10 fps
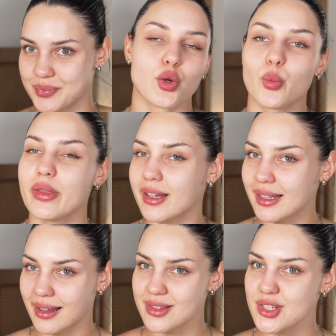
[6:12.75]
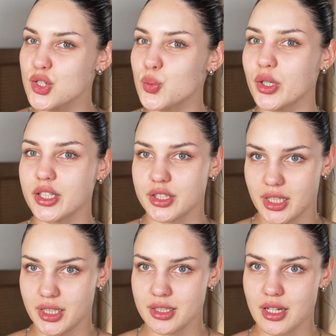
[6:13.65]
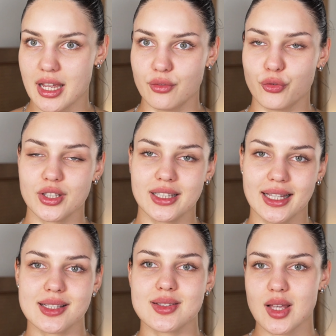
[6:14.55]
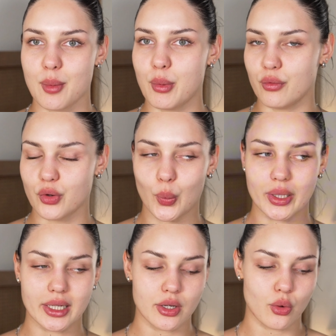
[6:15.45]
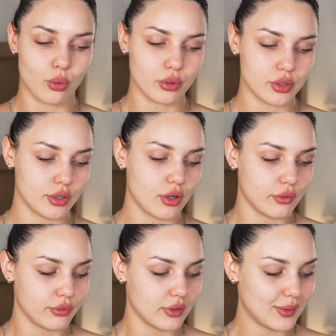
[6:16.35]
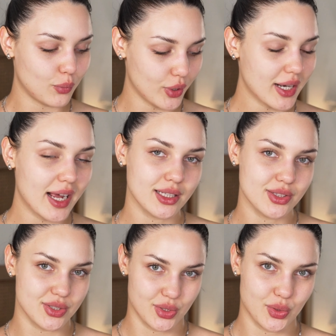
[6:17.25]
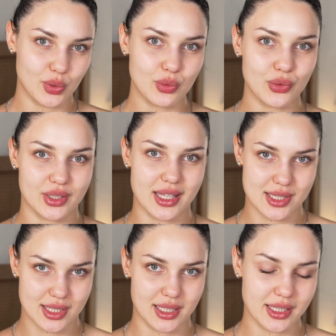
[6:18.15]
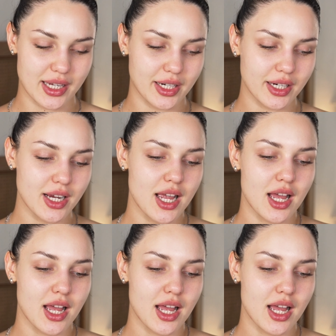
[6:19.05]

So with the cleansers we're done, and for the next step of going in order of what I do for that skincare,